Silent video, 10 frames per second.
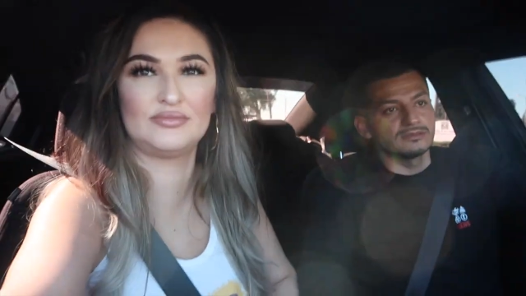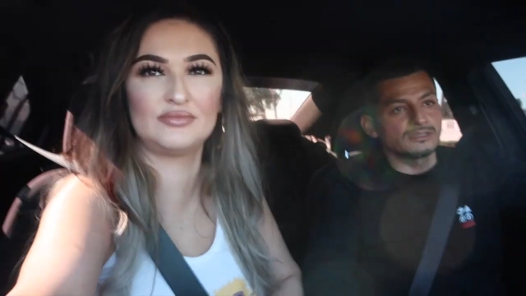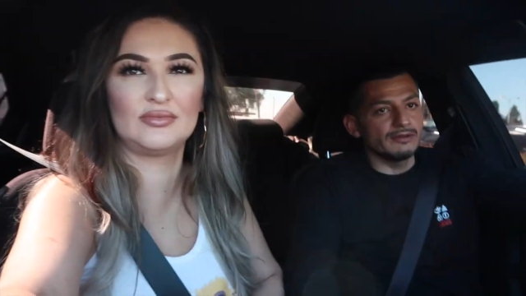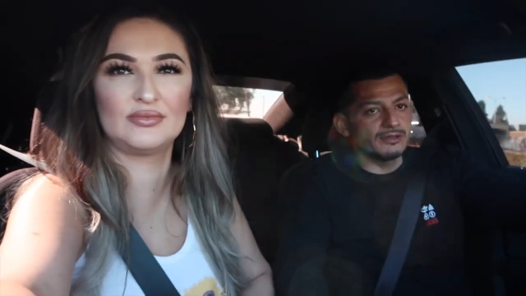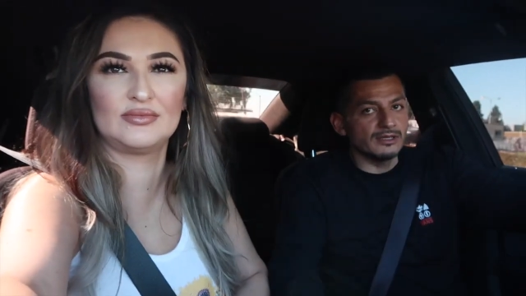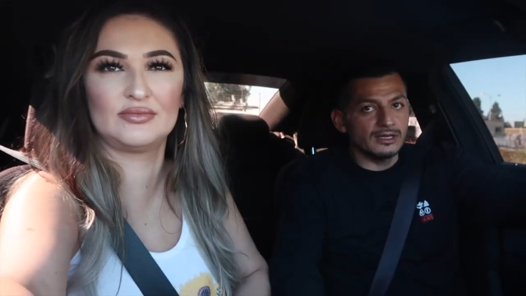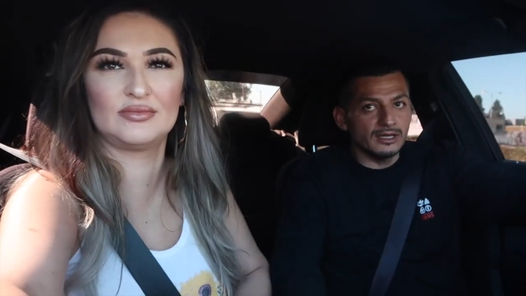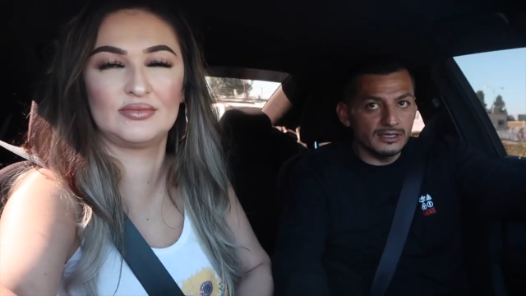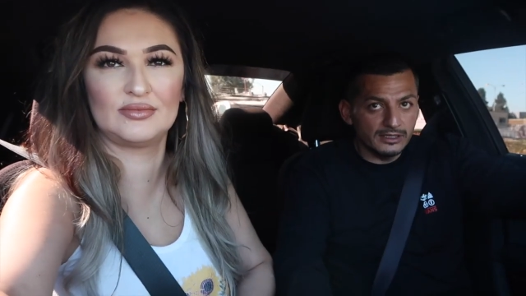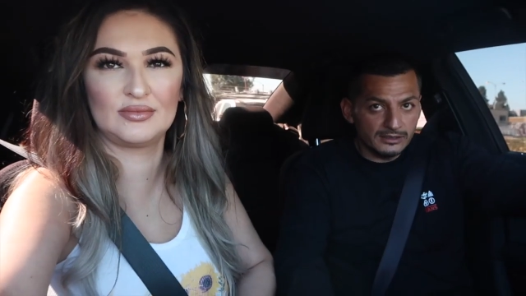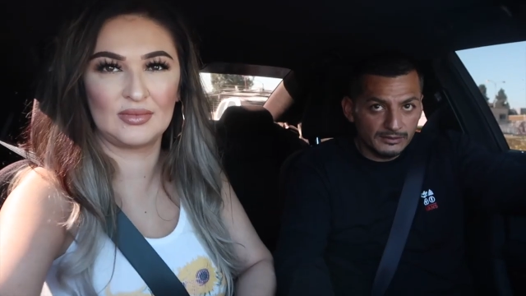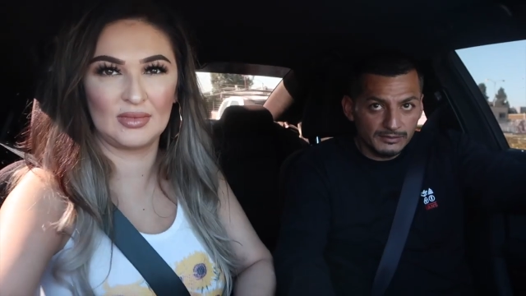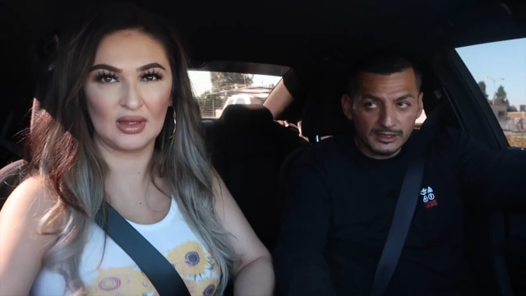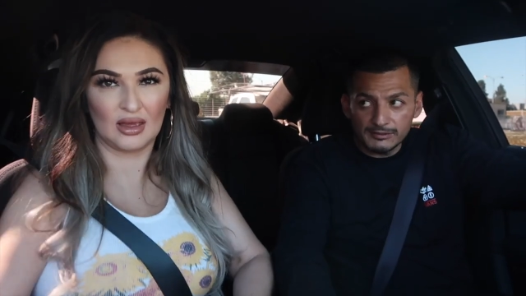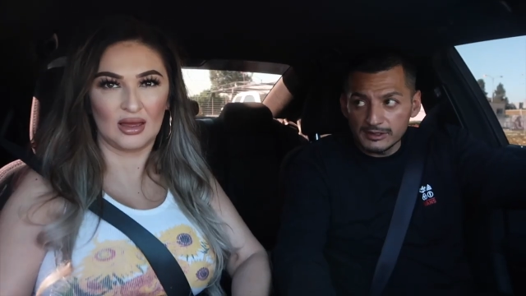Speaker 1: Está bien
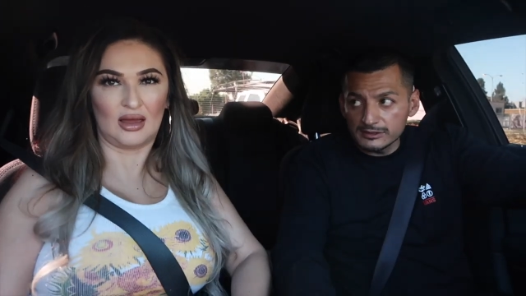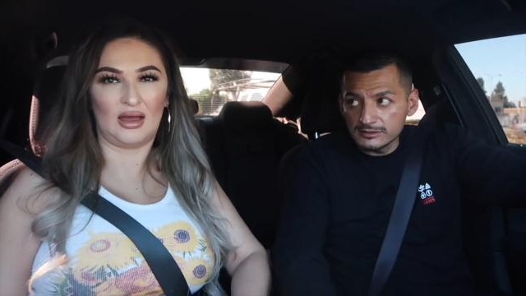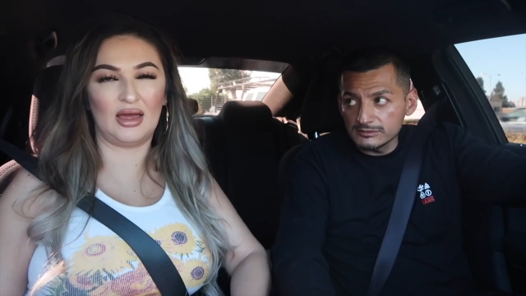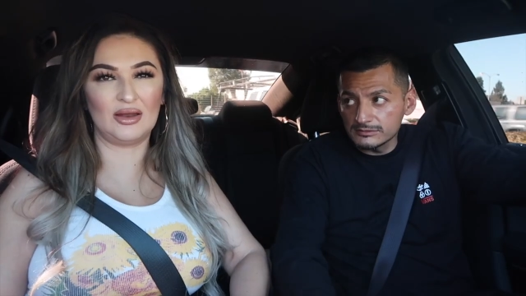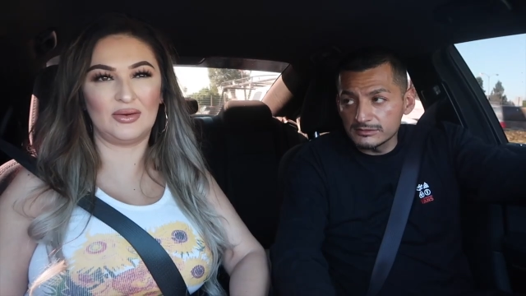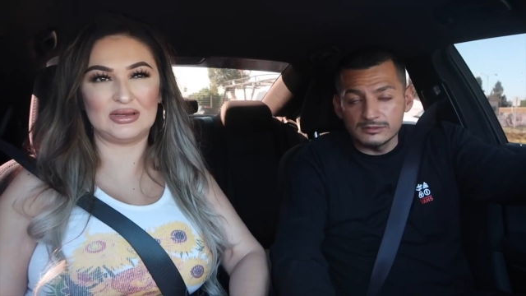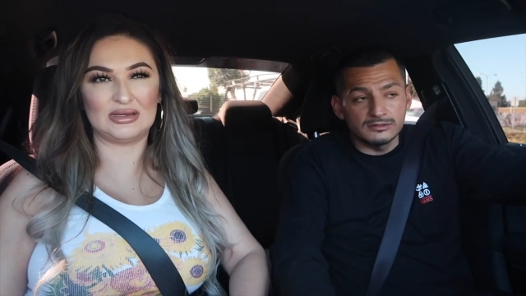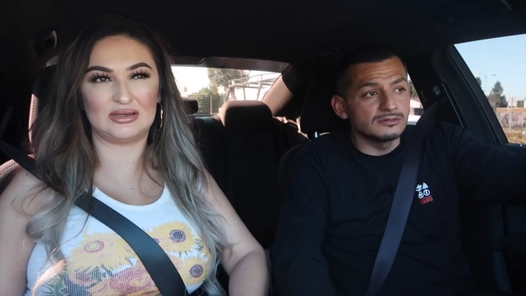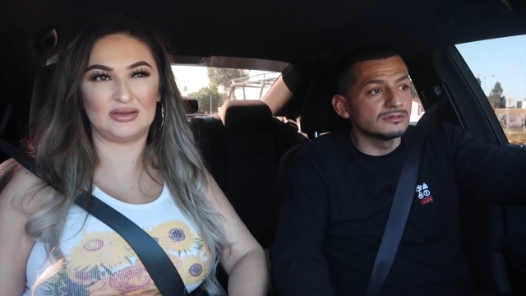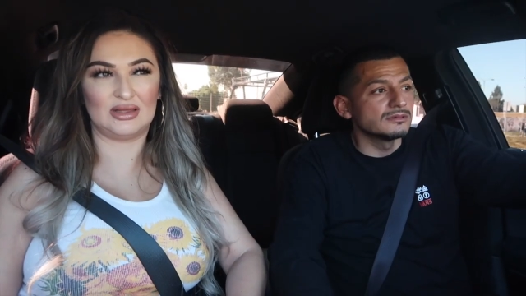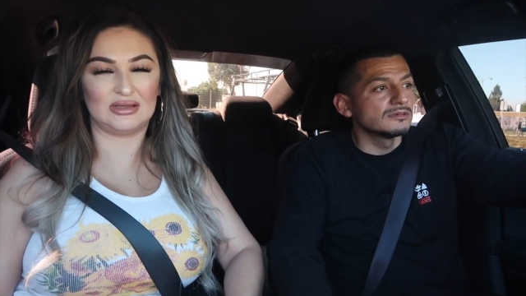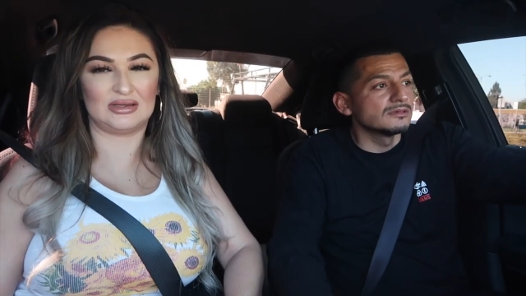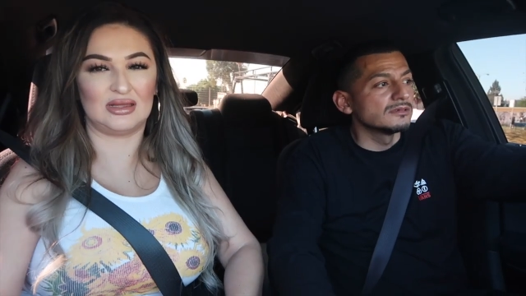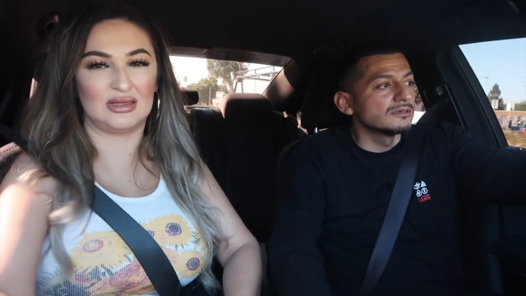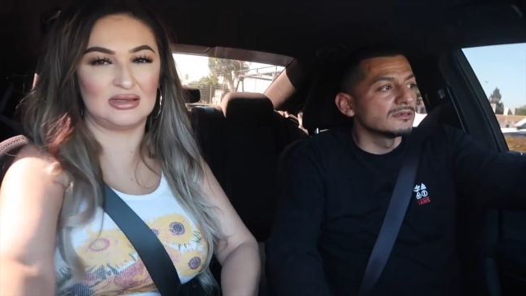caliente,
Speaker 2: ¿para qué vas I don't want to do this
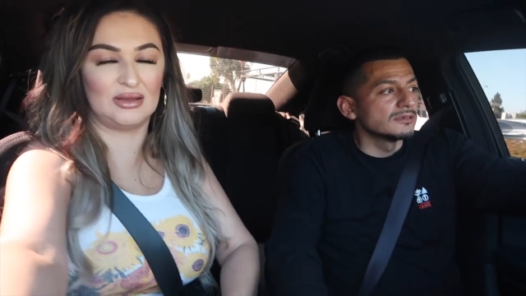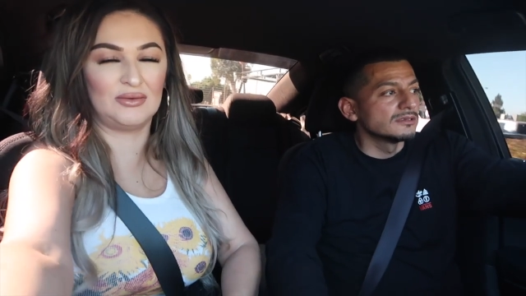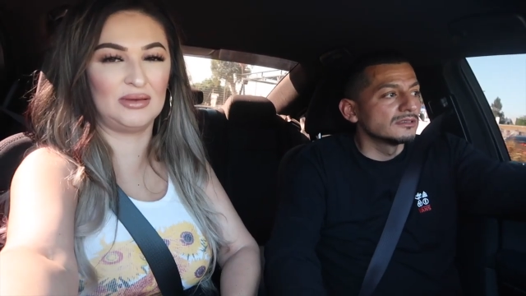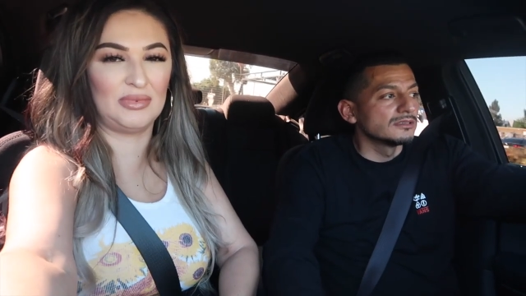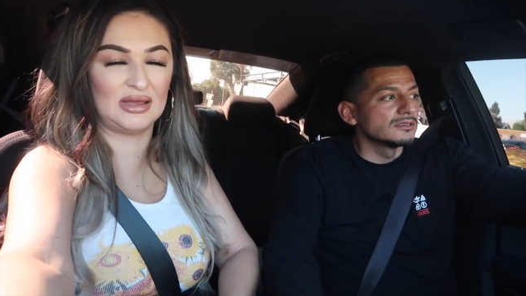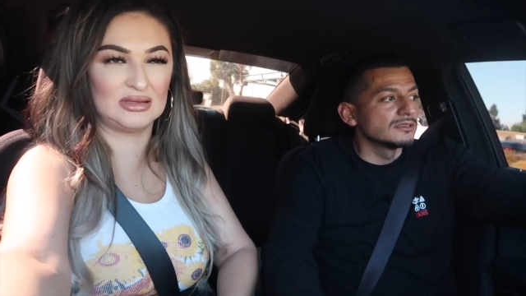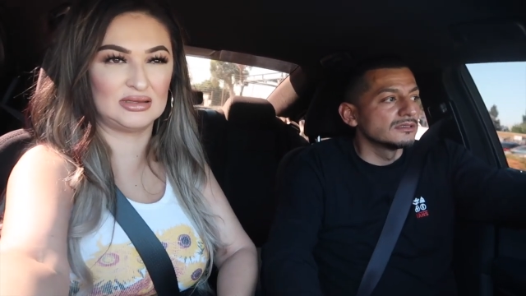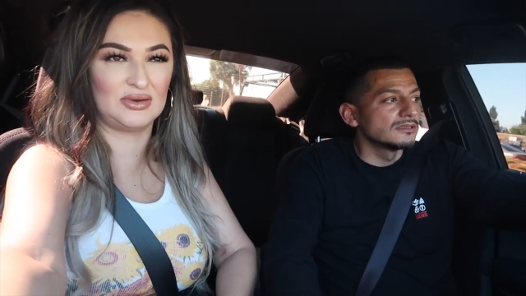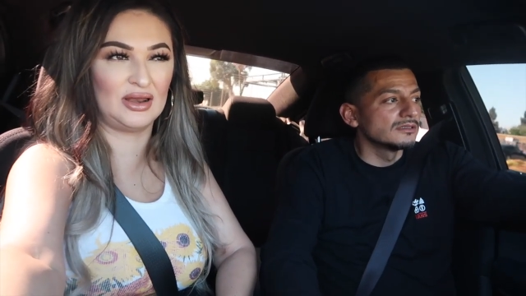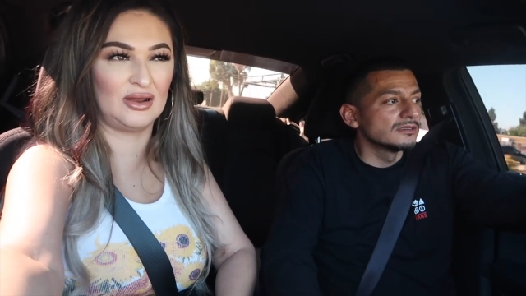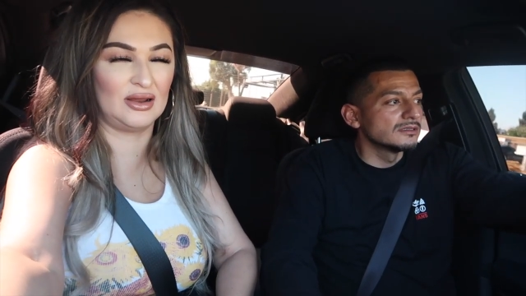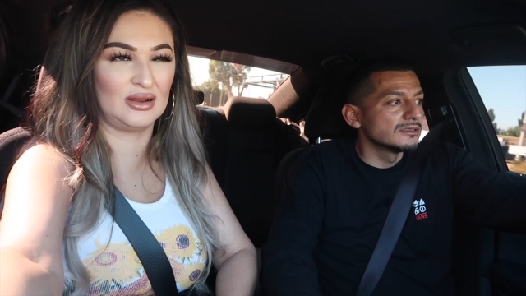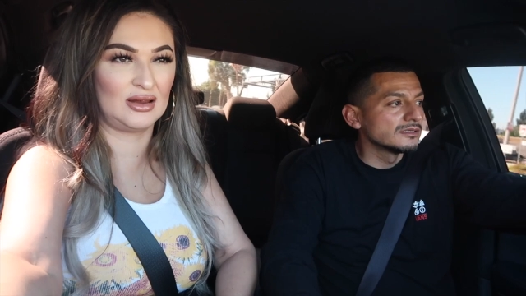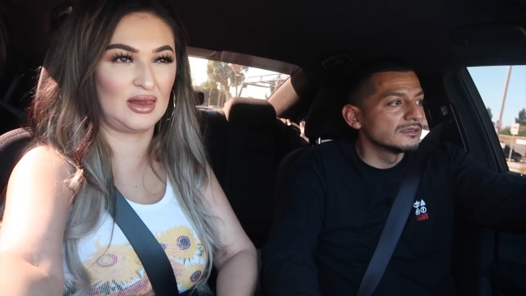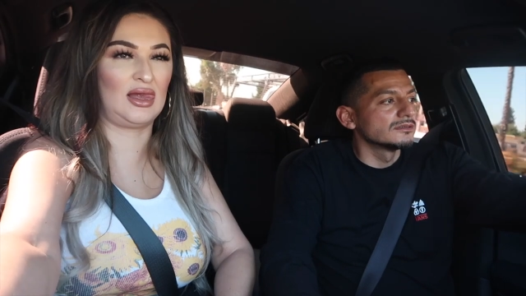like this. I want to buy a sweater.
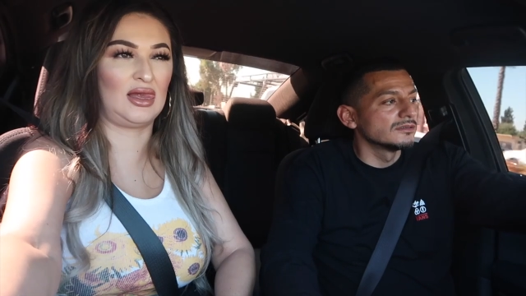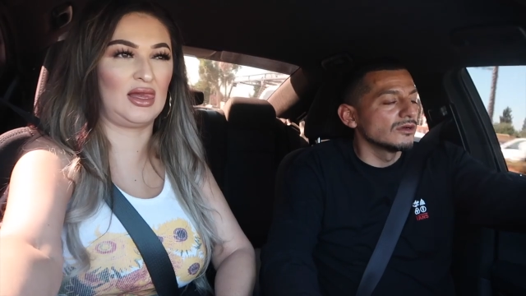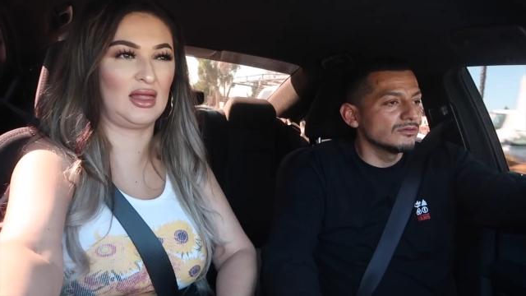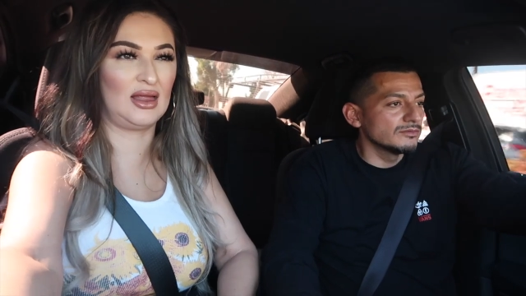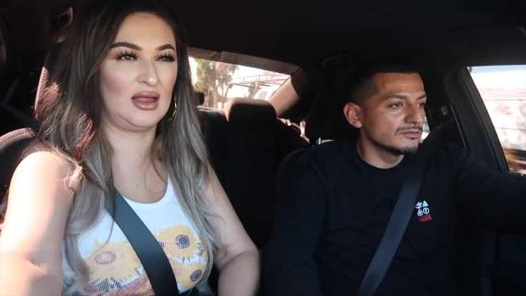
Speaker 1: Nope.